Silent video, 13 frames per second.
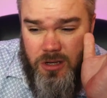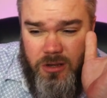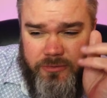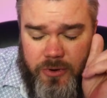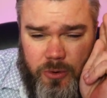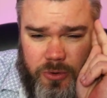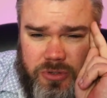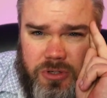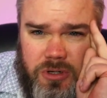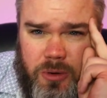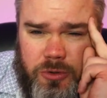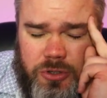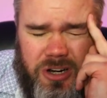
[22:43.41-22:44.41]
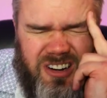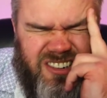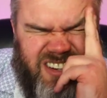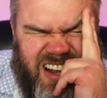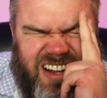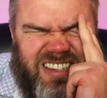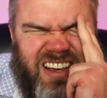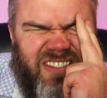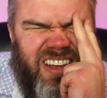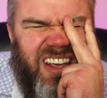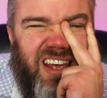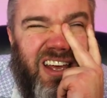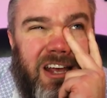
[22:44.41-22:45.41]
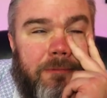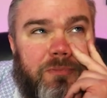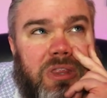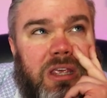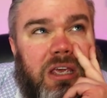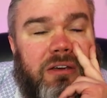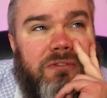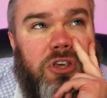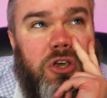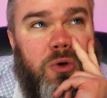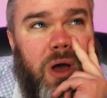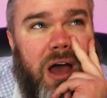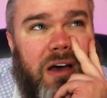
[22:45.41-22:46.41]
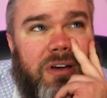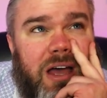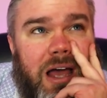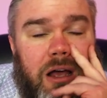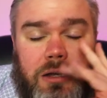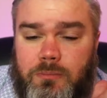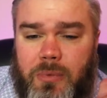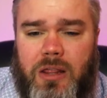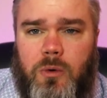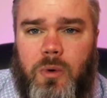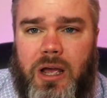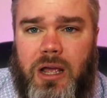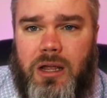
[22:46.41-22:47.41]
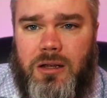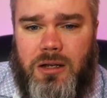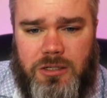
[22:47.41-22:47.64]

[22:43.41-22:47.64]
Folks, I want you to understand something. If you have and by the way,